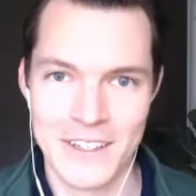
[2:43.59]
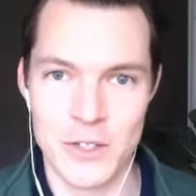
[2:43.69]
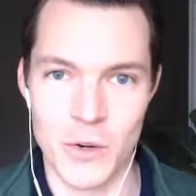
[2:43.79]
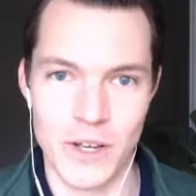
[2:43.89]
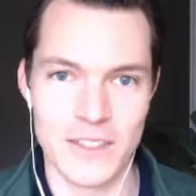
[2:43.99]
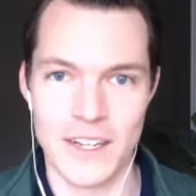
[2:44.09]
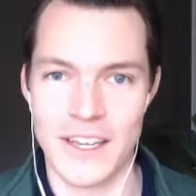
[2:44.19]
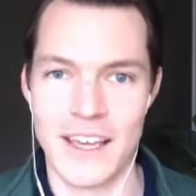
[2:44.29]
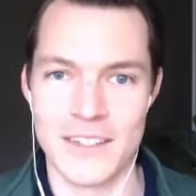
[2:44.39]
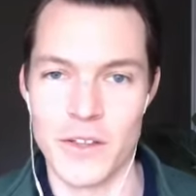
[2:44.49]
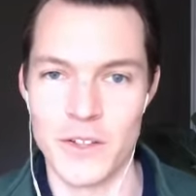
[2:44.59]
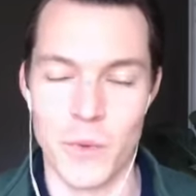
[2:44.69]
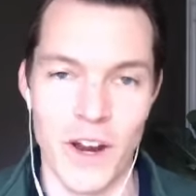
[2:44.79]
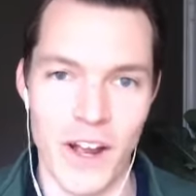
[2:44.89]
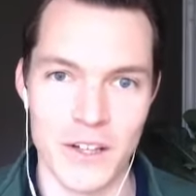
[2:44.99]
So Kentucky has all these
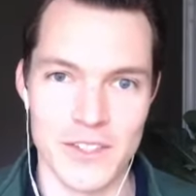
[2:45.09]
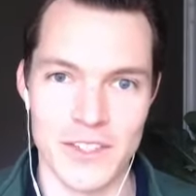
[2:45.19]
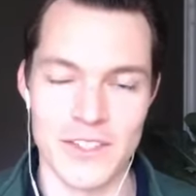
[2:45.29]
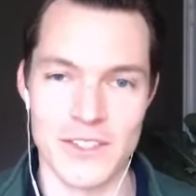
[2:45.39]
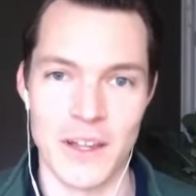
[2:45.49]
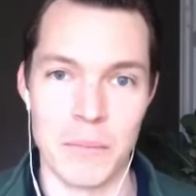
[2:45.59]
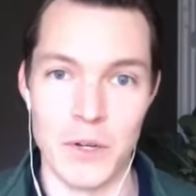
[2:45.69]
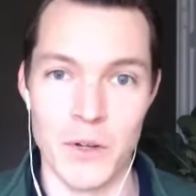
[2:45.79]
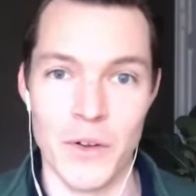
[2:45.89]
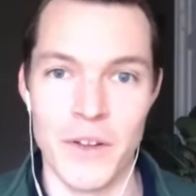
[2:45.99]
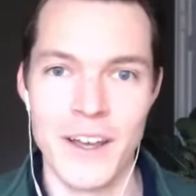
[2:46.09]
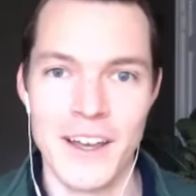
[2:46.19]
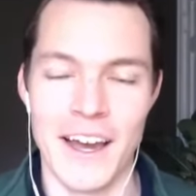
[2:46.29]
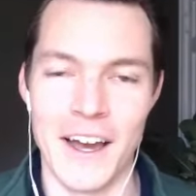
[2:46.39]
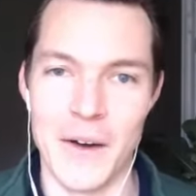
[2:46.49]
warehouses that build
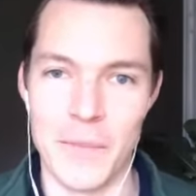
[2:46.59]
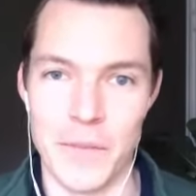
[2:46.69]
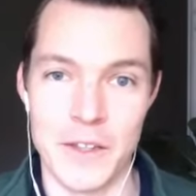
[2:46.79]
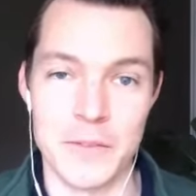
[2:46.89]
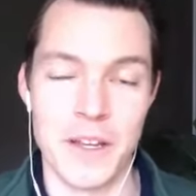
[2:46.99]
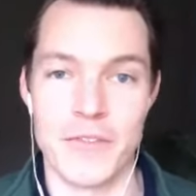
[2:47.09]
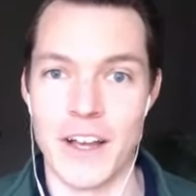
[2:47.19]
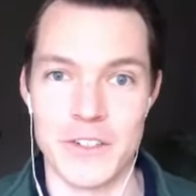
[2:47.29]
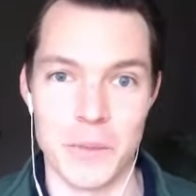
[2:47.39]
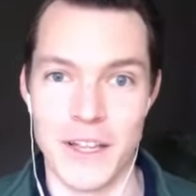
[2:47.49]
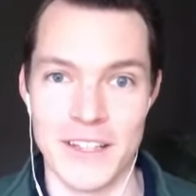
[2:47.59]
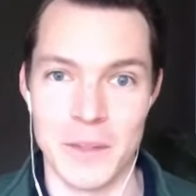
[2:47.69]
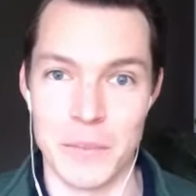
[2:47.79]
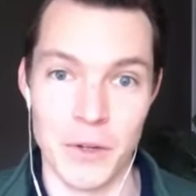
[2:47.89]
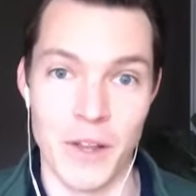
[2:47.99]
um, these manufacturing plants
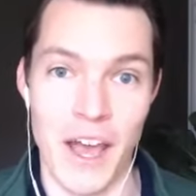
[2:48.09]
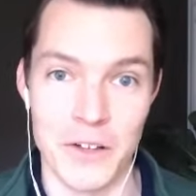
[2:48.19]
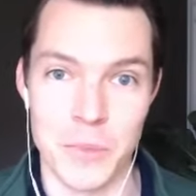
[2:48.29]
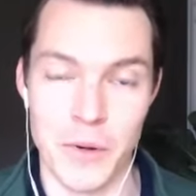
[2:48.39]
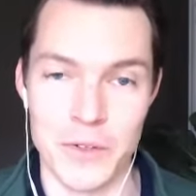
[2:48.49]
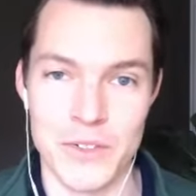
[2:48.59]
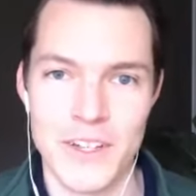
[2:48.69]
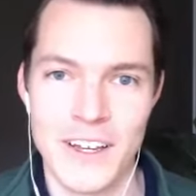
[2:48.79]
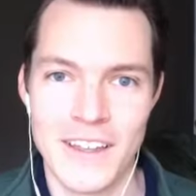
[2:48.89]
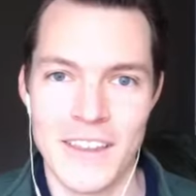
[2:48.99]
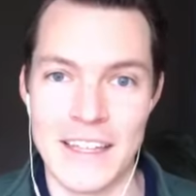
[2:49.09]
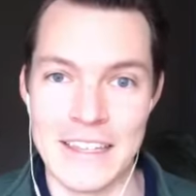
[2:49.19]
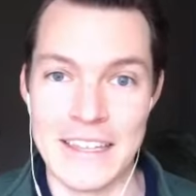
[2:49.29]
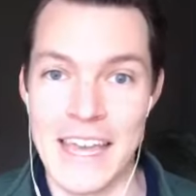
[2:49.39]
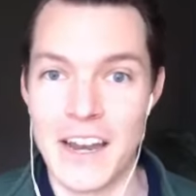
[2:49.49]
that build houseboats. They
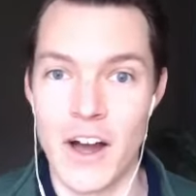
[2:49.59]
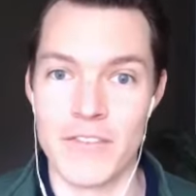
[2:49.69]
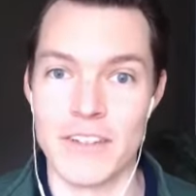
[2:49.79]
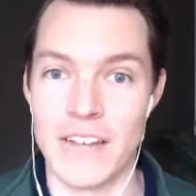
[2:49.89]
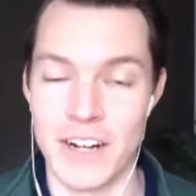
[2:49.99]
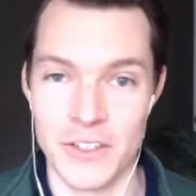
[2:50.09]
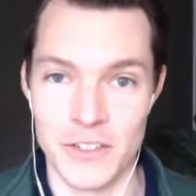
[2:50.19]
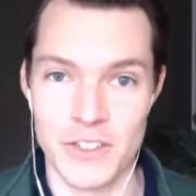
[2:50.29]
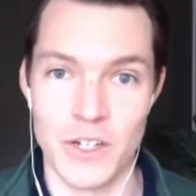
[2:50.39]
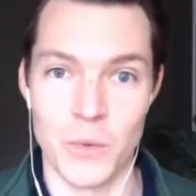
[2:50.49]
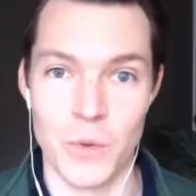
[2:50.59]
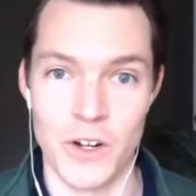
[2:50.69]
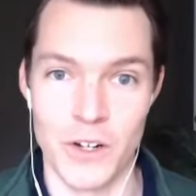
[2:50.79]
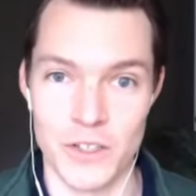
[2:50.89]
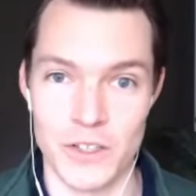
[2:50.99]
laid off 1,100 skilled
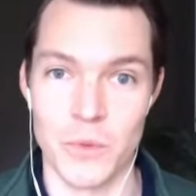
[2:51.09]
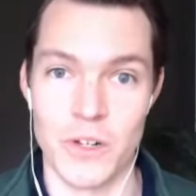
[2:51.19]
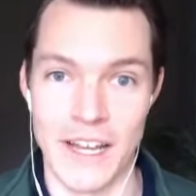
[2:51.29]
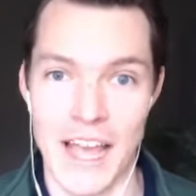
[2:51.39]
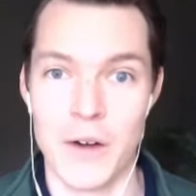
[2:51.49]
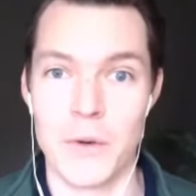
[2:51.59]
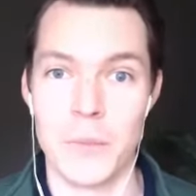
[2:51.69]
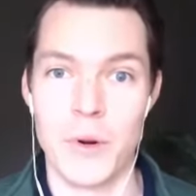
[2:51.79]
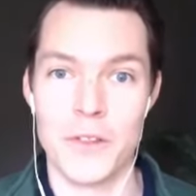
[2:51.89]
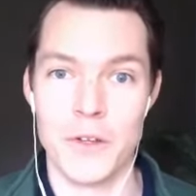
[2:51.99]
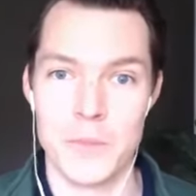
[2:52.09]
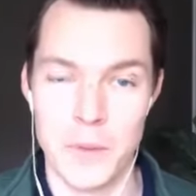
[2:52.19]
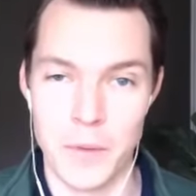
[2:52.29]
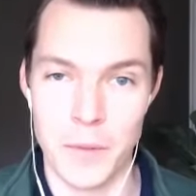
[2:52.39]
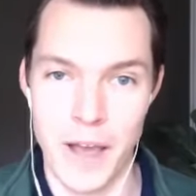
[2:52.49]
workers. So we're like, how do we put those
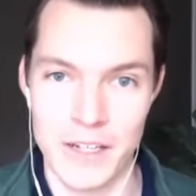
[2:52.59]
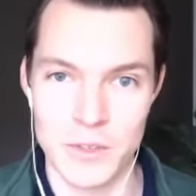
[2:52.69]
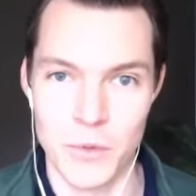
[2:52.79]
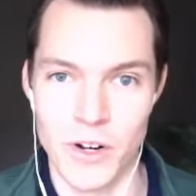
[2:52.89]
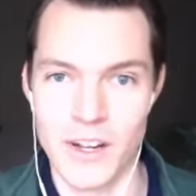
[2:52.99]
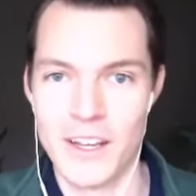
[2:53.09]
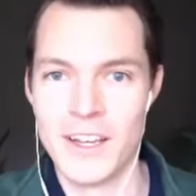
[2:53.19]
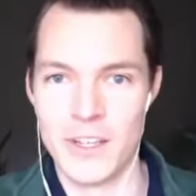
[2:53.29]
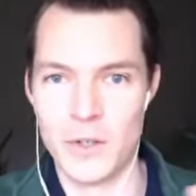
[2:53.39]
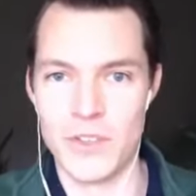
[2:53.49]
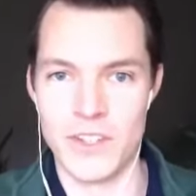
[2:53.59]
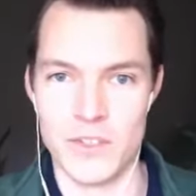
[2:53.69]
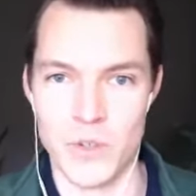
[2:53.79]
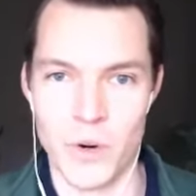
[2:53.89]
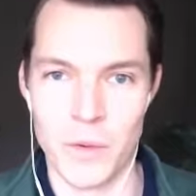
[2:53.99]
people back to work? Use these
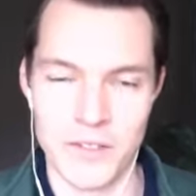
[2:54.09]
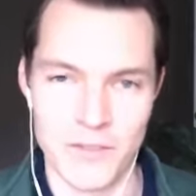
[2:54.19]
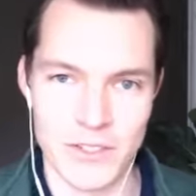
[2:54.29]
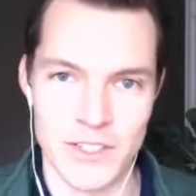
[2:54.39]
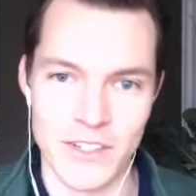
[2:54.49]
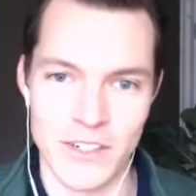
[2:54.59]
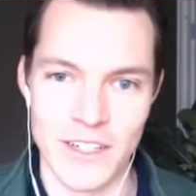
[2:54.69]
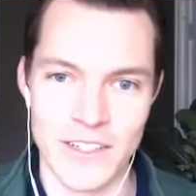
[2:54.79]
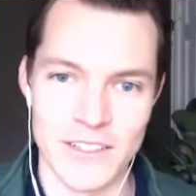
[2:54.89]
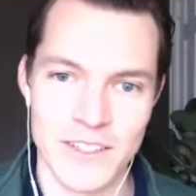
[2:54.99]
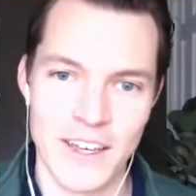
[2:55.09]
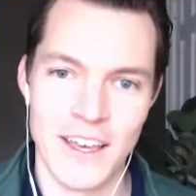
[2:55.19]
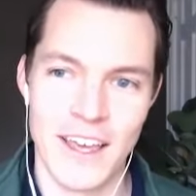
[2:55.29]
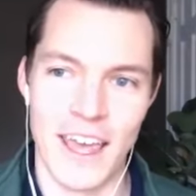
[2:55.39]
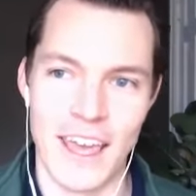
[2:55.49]
dormant facilities
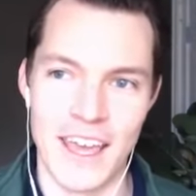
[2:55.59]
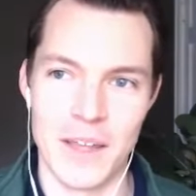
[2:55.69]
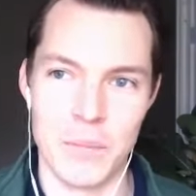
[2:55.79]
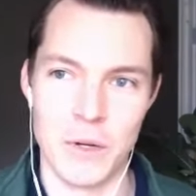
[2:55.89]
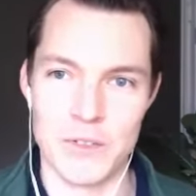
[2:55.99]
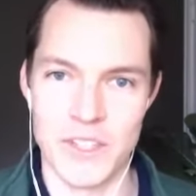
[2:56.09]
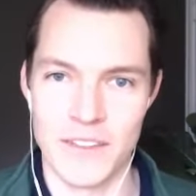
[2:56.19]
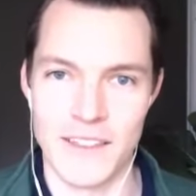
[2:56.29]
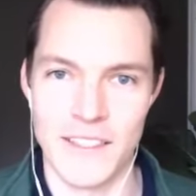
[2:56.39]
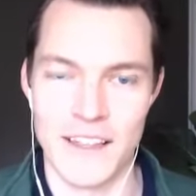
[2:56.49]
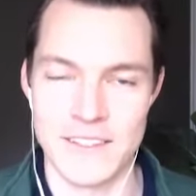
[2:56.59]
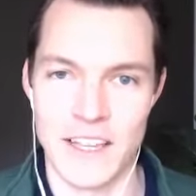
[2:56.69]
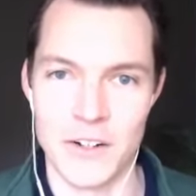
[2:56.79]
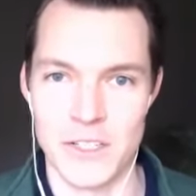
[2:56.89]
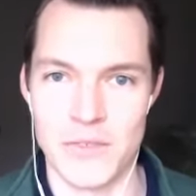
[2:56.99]
and build something that's
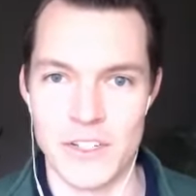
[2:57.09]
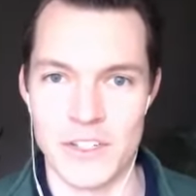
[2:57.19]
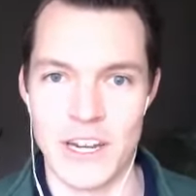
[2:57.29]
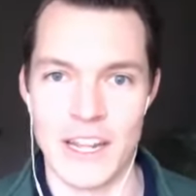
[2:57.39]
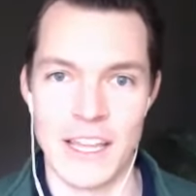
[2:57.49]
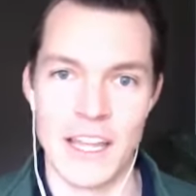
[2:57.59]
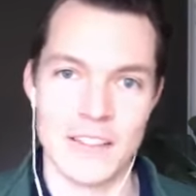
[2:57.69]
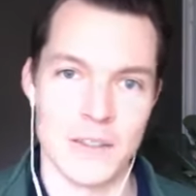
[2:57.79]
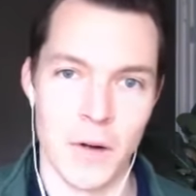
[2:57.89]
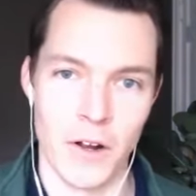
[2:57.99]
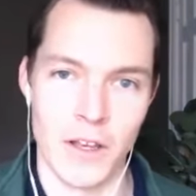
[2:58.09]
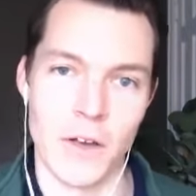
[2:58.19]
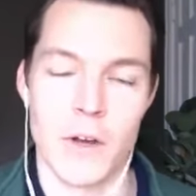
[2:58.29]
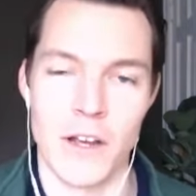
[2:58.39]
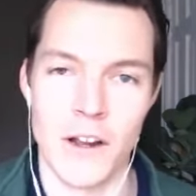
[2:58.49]
energy efficient and get it to market
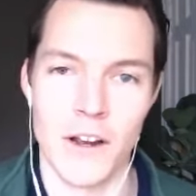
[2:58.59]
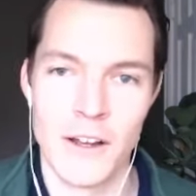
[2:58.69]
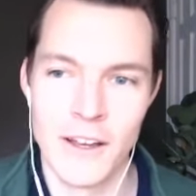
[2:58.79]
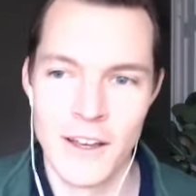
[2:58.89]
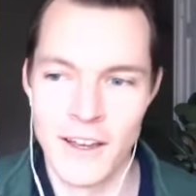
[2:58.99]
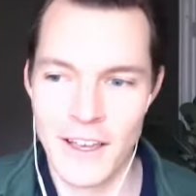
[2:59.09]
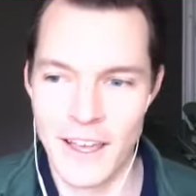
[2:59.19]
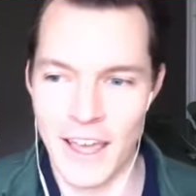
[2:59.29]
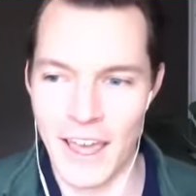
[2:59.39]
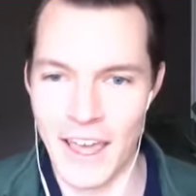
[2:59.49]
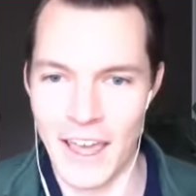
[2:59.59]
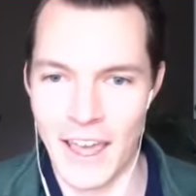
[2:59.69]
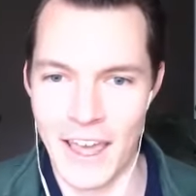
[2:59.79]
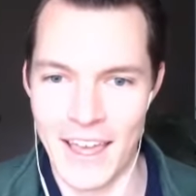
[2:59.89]
quicker. Wow. Yeah.